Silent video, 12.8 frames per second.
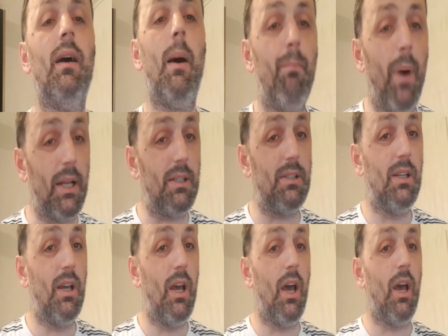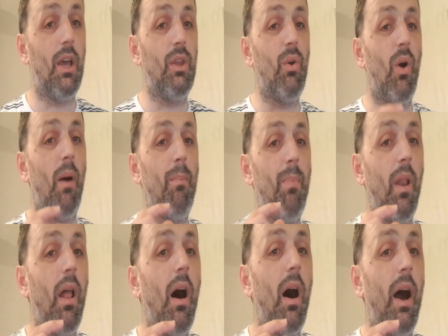but you
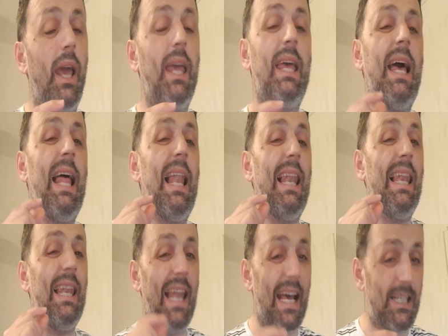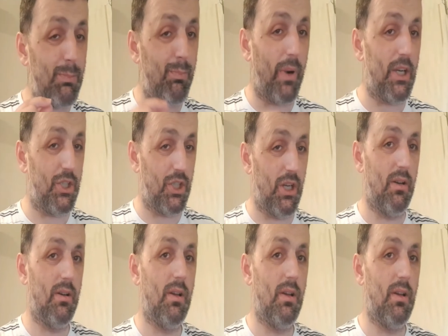apply less pressure